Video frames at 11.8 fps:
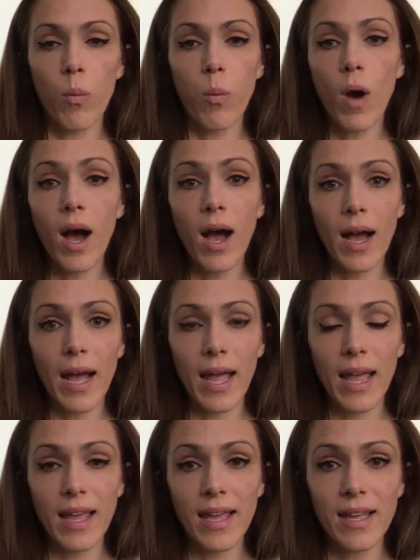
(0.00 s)

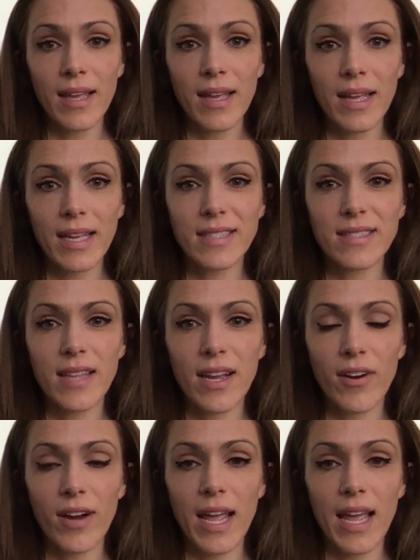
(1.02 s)
why is
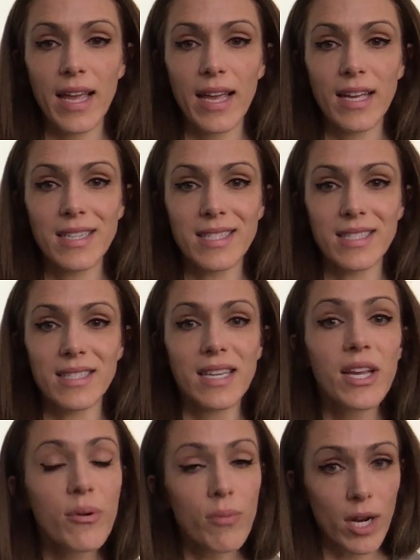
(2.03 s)
there a
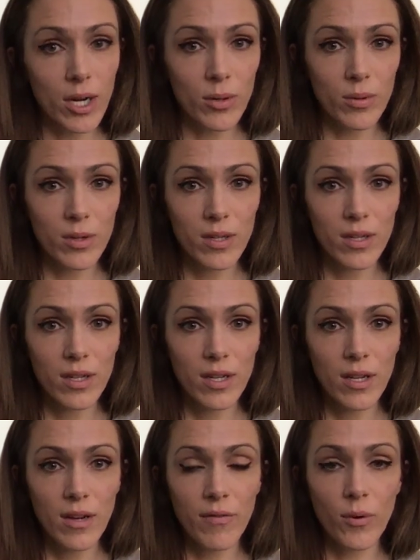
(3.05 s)
0
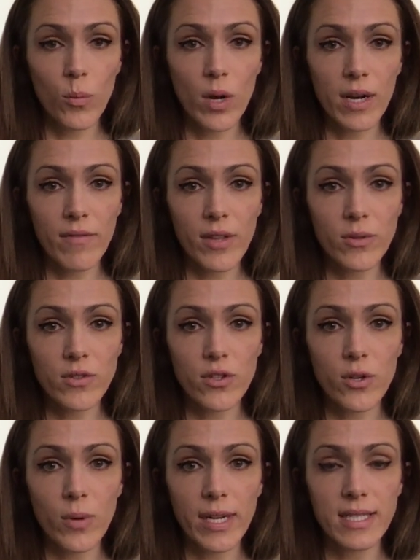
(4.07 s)
for one of those
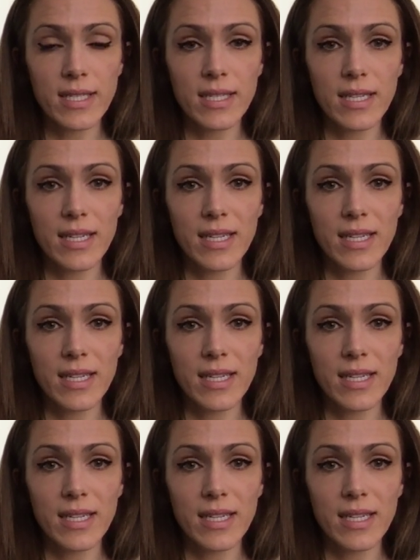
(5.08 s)
U.S.